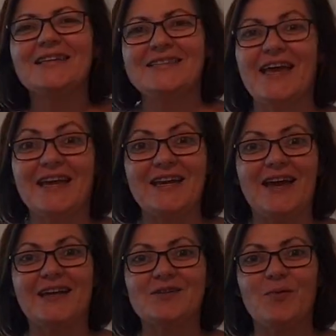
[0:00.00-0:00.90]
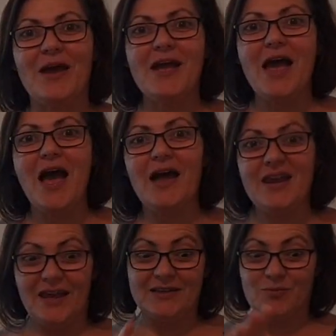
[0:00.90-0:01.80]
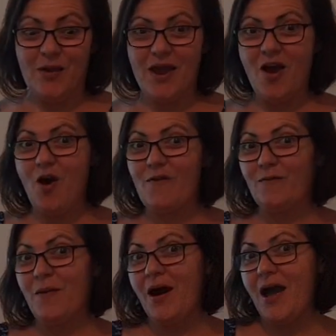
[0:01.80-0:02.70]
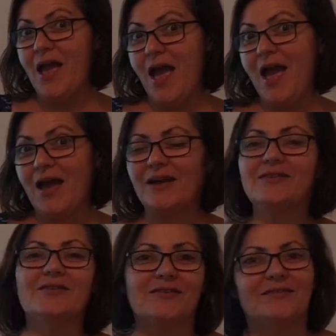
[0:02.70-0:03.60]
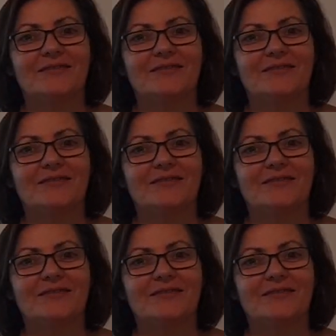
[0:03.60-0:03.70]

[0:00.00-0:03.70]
Take an x-ray of my hand.